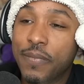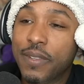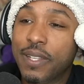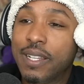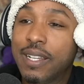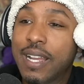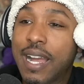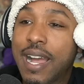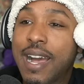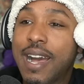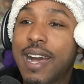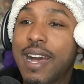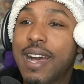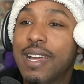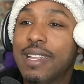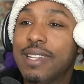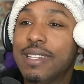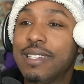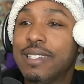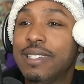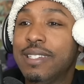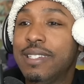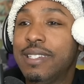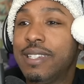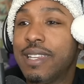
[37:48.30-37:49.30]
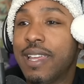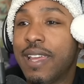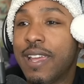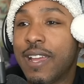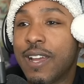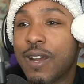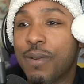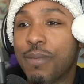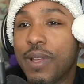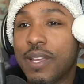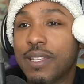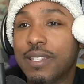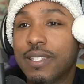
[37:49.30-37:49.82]
God
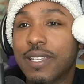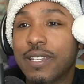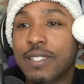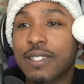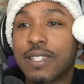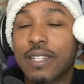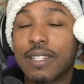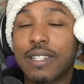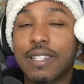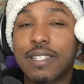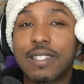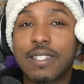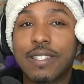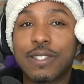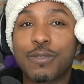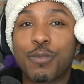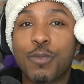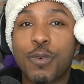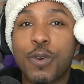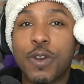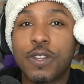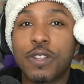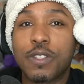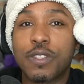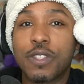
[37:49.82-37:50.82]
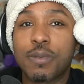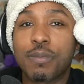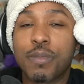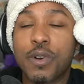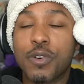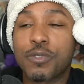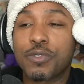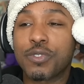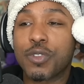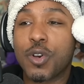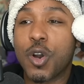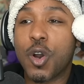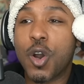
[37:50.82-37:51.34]
damn, it sounds like this is one of the
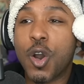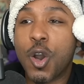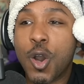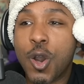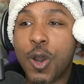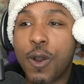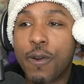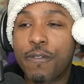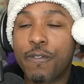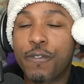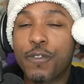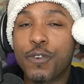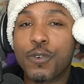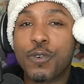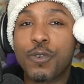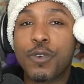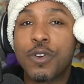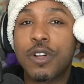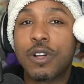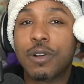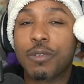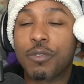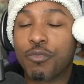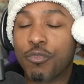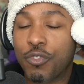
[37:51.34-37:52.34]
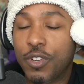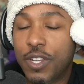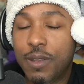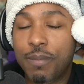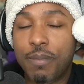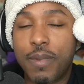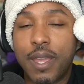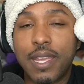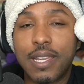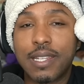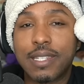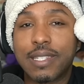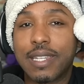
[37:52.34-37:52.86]
most awful
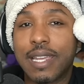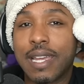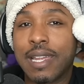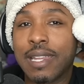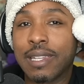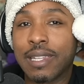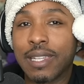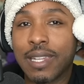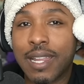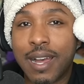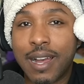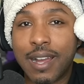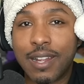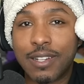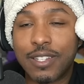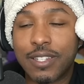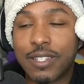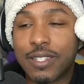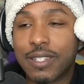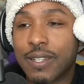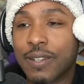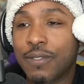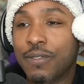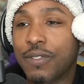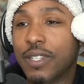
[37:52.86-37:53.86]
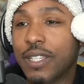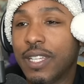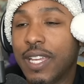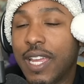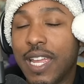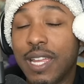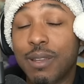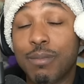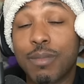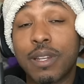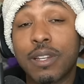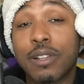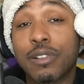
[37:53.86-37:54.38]
remakes and launches of a
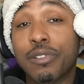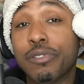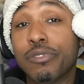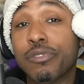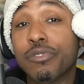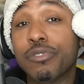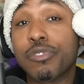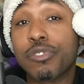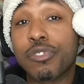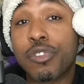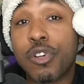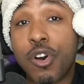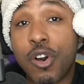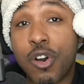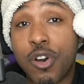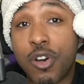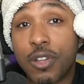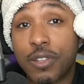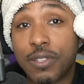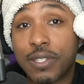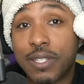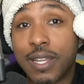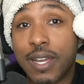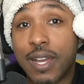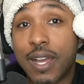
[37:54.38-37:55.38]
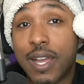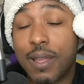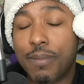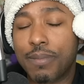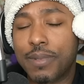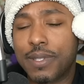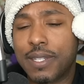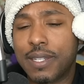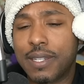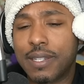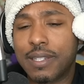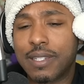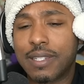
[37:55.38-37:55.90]
game in a long time,
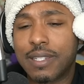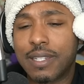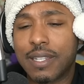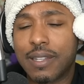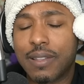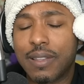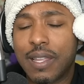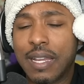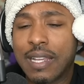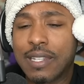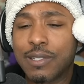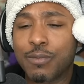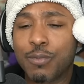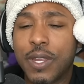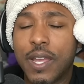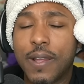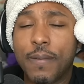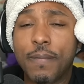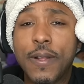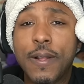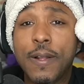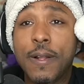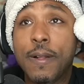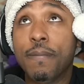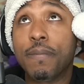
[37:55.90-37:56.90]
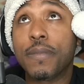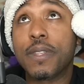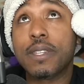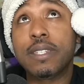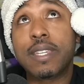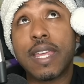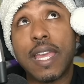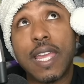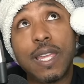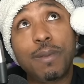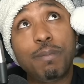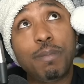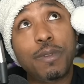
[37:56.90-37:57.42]
since I guess we have the
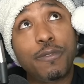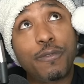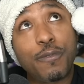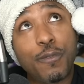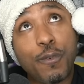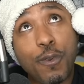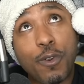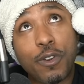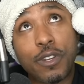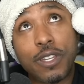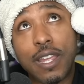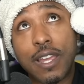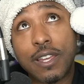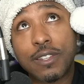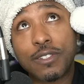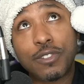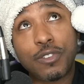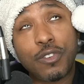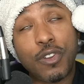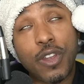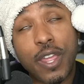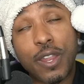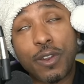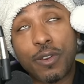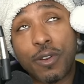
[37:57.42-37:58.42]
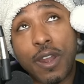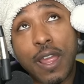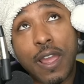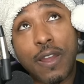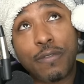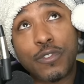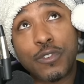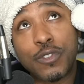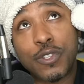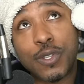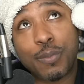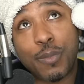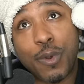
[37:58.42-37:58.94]
day before yesterday or
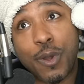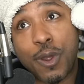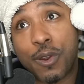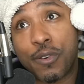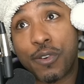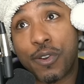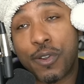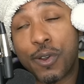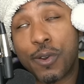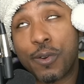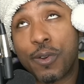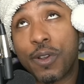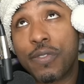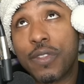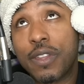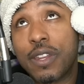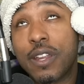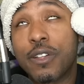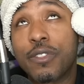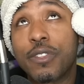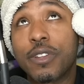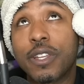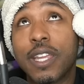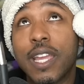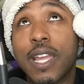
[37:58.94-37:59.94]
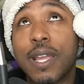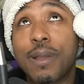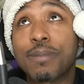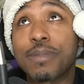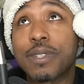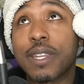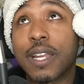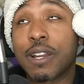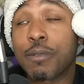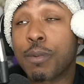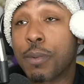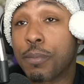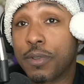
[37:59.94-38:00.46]
after tomorrow, and then other games.
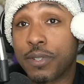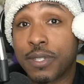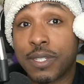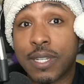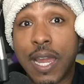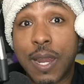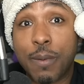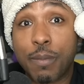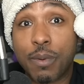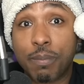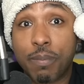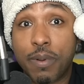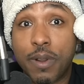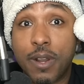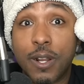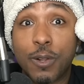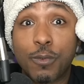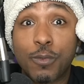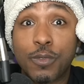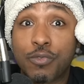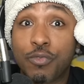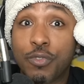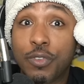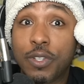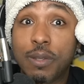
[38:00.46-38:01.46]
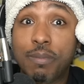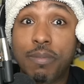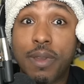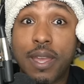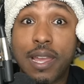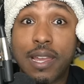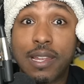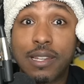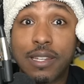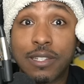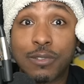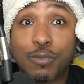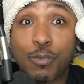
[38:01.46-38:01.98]
Like, I remember Cyberpunk was really
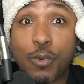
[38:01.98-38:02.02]
bad as